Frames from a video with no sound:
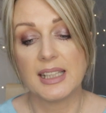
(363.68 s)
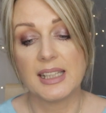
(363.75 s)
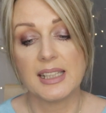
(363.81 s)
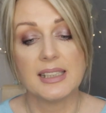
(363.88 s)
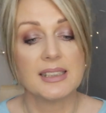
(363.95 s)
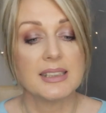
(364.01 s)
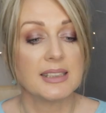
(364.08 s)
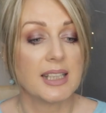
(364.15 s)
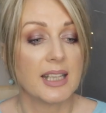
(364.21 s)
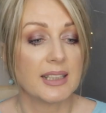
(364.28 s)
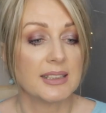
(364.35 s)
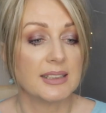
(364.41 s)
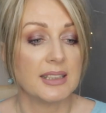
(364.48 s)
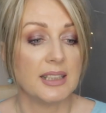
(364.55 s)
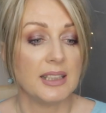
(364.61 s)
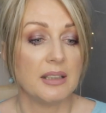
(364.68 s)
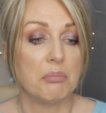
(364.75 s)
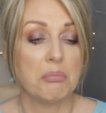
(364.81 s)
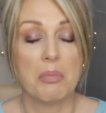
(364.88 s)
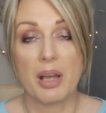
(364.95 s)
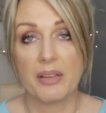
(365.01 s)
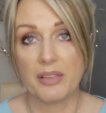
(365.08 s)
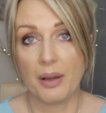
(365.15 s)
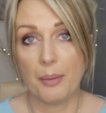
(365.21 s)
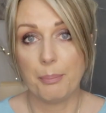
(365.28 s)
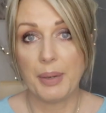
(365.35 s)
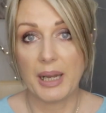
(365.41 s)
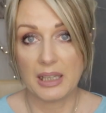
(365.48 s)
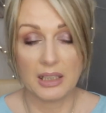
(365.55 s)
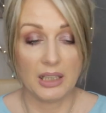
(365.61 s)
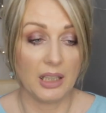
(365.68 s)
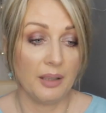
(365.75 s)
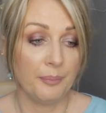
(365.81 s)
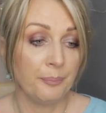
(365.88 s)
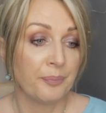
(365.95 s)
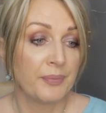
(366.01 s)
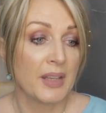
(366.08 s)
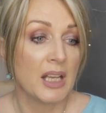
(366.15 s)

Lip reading: the Sexy Mother Packer,